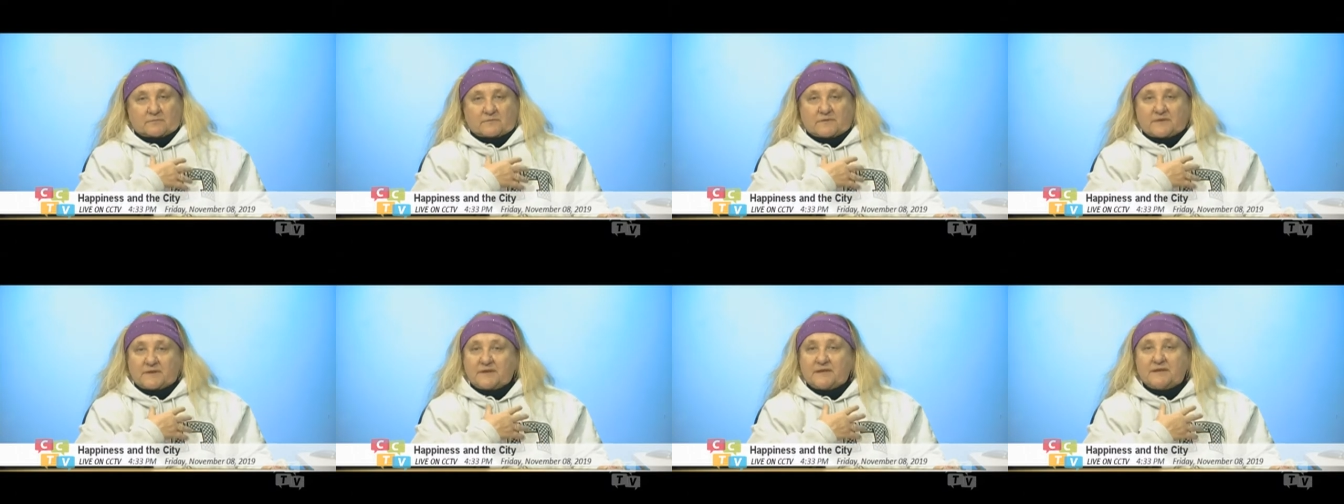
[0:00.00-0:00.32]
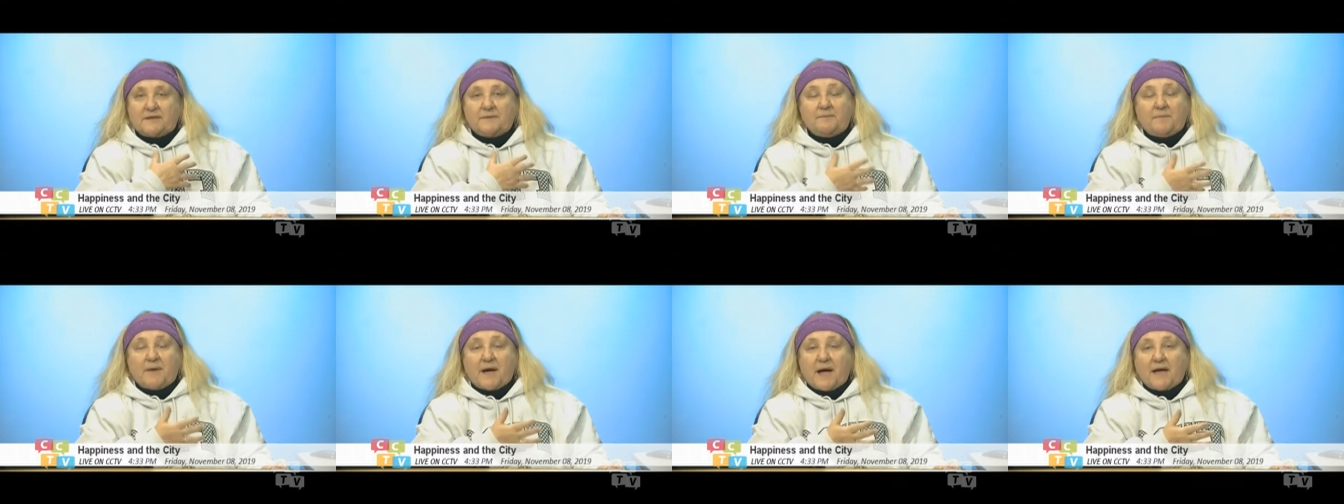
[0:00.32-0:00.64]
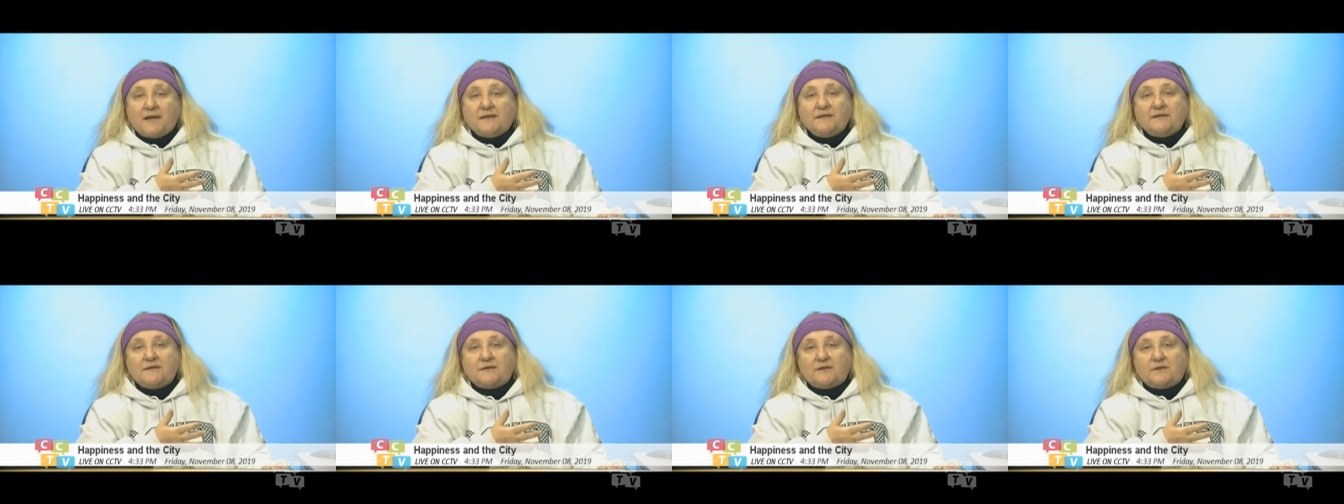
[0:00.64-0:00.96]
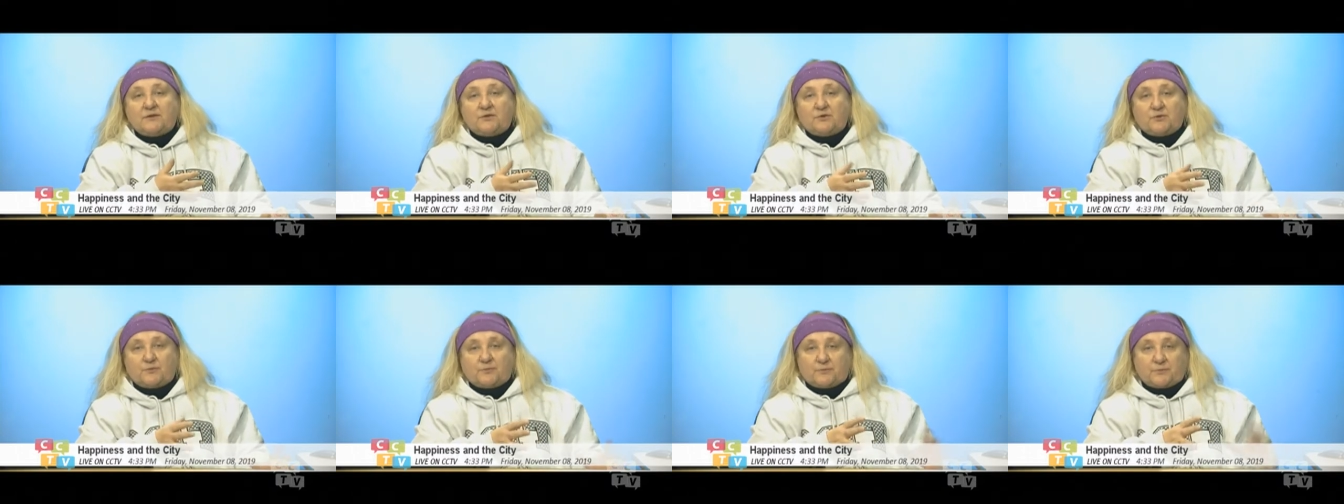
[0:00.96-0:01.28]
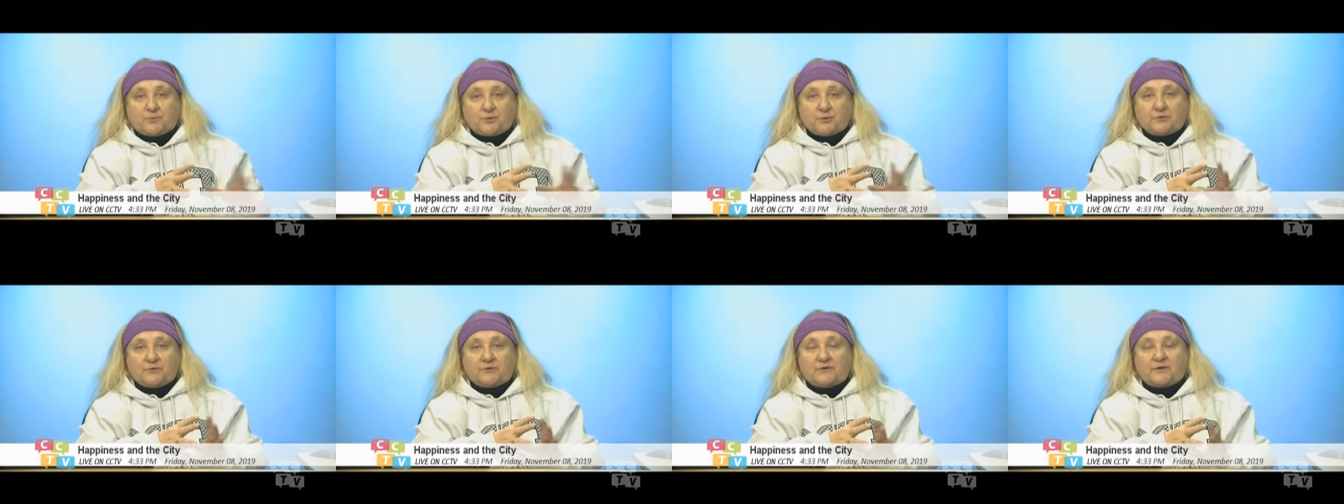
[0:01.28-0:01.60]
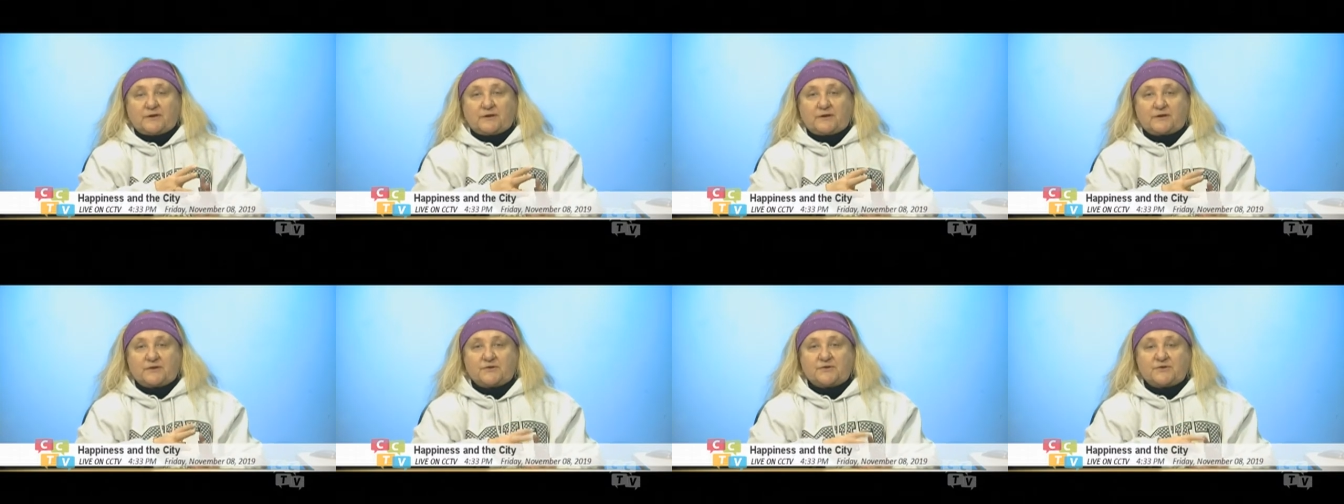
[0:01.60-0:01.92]
demanding to put
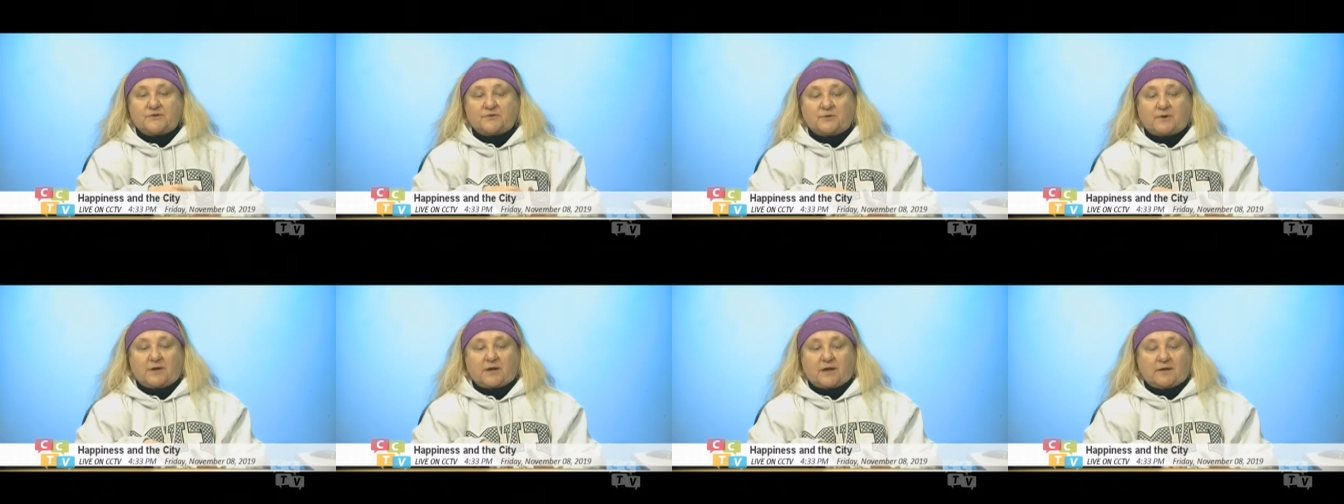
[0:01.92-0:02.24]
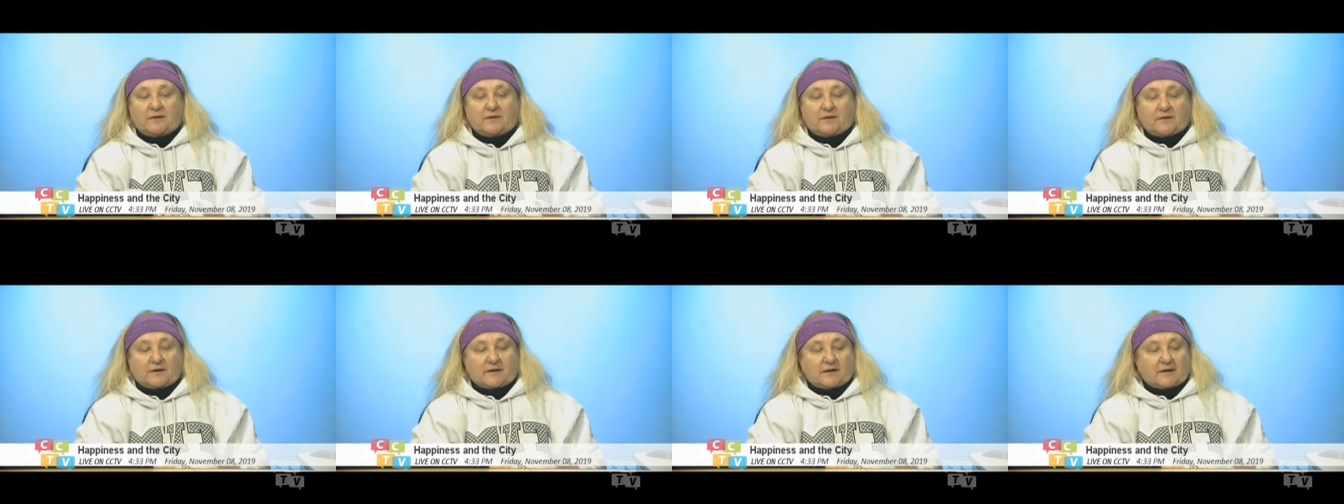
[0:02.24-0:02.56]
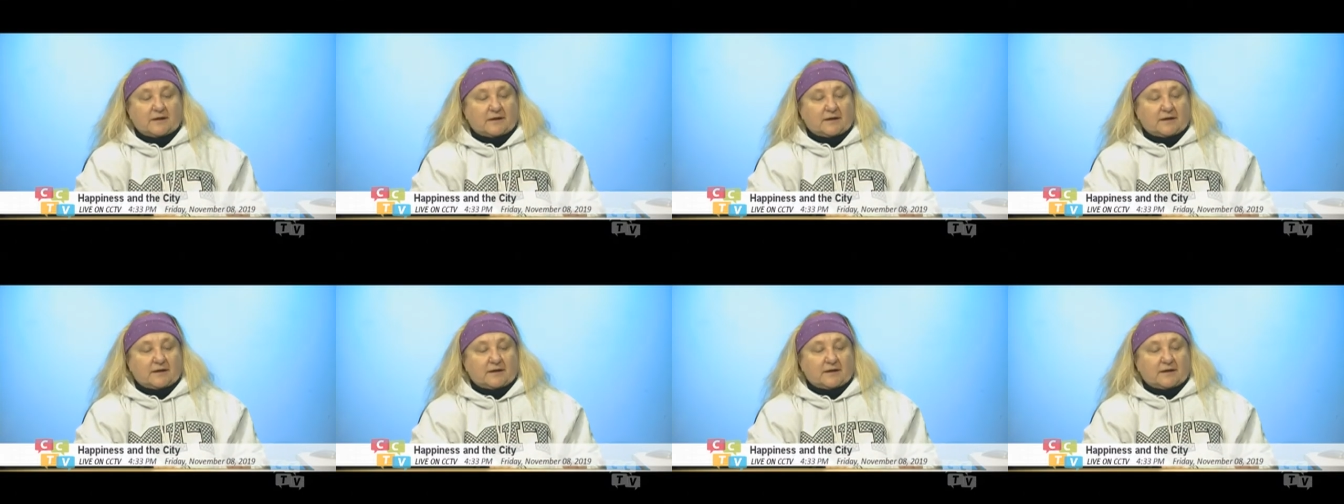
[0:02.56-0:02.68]
things together